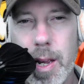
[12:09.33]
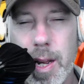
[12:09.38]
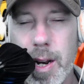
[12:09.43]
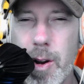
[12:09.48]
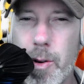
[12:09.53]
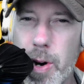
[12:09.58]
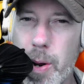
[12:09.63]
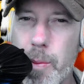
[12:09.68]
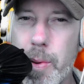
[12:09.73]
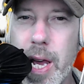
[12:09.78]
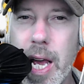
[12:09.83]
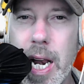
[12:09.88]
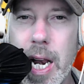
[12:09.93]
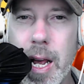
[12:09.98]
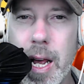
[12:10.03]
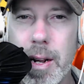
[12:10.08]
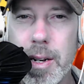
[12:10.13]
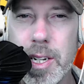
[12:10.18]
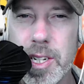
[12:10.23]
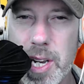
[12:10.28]
You know what I
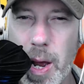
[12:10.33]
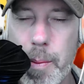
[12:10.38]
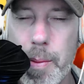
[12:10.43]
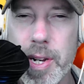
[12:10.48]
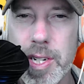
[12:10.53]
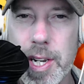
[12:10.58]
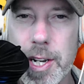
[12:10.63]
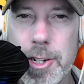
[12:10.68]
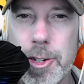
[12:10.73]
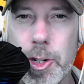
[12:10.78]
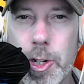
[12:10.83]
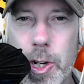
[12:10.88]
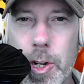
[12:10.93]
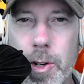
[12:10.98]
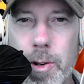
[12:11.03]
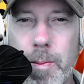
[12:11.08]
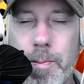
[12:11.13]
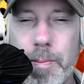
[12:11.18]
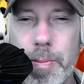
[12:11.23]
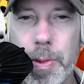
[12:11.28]
mean? Does that make sense to
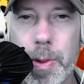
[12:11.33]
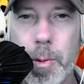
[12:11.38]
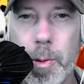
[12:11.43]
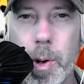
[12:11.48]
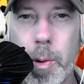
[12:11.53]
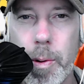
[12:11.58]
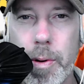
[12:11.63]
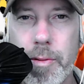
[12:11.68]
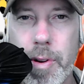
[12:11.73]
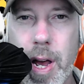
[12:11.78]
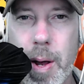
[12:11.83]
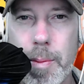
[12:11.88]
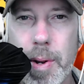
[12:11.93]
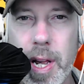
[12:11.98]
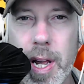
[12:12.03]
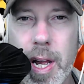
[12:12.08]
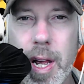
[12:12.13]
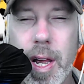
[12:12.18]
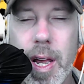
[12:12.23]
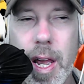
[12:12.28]
you, the Rowe
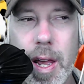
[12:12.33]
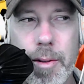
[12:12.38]
family?